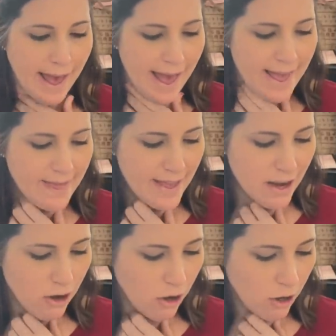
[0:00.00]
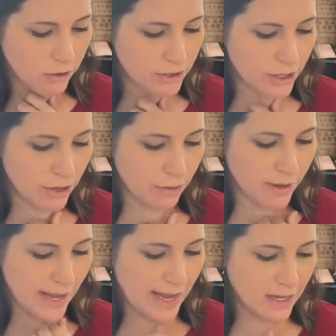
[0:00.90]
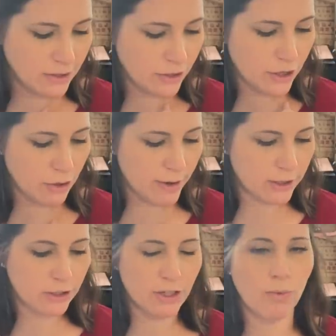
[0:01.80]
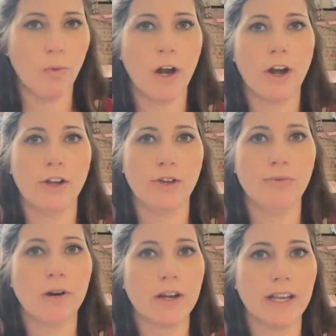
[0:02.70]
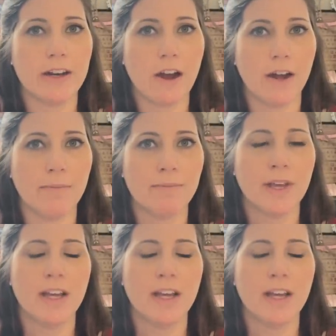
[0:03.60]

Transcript: And then also answer the question, what are you working on?